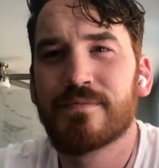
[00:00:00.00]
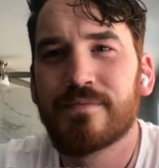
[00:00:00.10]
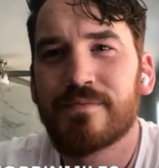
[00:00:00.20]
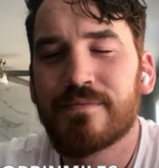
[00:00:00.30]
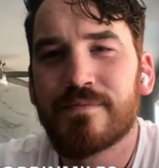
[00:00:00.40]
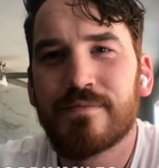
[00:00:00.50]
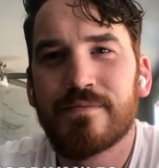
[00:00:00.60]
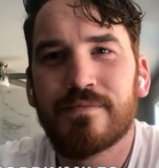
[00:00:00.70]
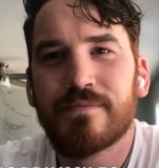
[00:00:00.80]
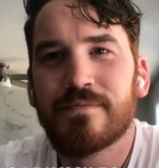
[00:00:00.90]

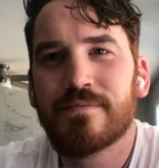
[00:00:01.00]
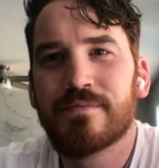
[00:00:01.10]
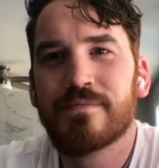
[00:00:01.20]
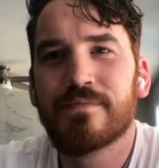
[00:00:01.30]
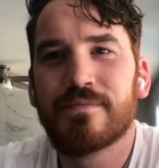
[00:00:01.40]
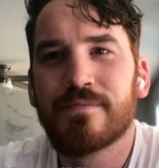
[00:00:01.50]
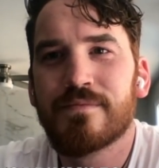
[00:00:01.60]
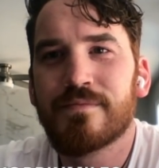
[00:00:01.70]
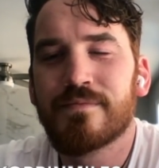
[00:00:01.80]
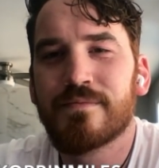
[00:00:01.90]

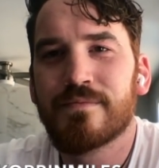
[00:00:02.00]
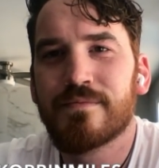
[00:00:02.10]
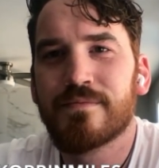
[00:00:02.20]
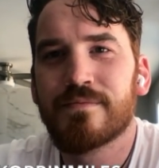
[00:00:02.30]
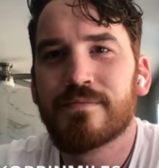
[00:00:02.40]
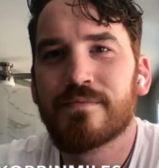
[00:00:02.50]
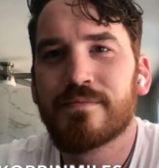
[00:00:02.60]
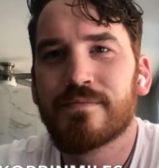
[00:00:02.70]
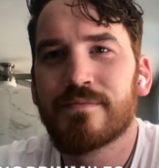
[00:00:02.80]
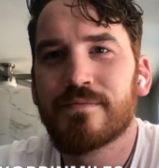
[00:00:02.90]

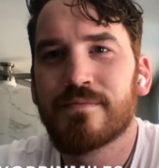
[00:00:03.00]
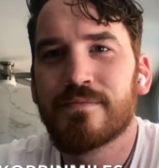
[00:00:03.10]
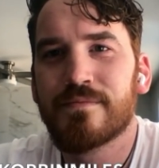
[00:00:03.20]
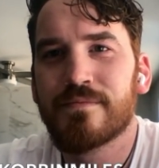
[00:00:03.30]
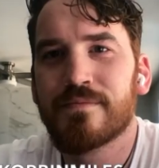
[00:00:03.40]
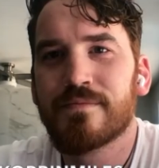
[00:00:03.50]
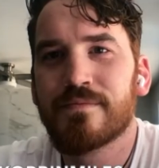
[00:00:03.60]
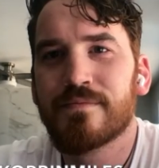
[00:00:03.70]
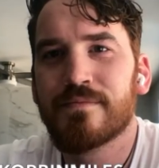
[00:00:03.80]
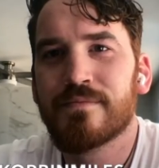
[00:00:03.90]

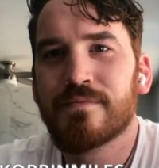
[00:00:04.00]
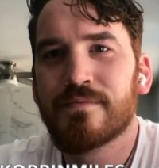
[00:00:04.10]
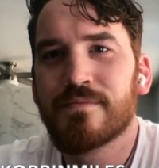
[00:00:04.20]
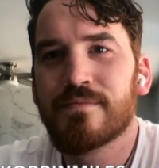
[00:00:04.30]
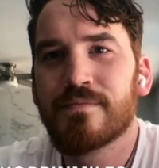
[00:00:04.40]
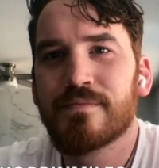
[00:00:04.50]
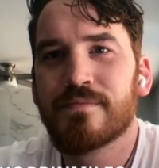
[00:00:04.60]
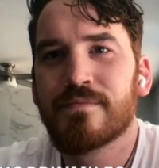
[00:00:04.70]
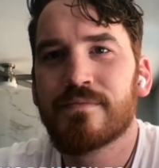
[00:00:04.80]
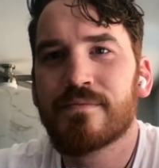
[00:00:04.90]

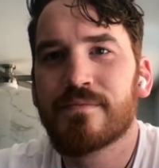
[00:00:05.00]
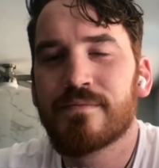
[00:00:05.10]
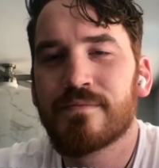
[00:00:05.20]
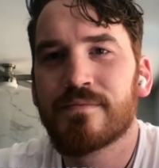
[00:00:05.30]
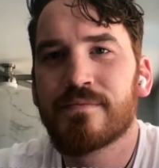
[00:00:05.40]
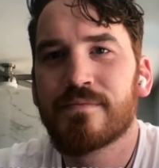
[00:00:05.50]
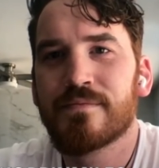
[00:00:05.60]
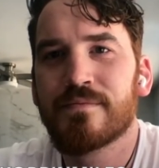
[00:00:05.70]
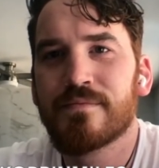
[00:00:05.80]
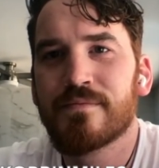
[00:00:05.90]

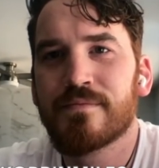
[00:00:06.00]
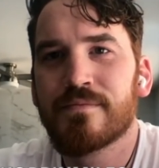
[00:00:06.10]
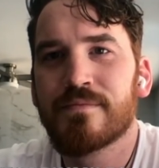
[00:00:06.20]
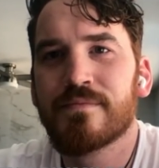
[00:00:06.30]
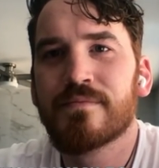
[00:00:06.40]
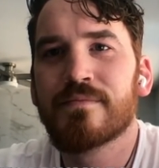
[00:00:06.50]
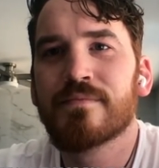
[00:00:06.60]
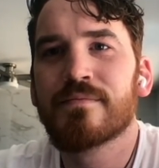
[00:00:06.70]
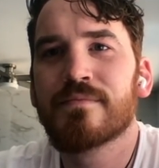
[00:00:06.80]
[no speech]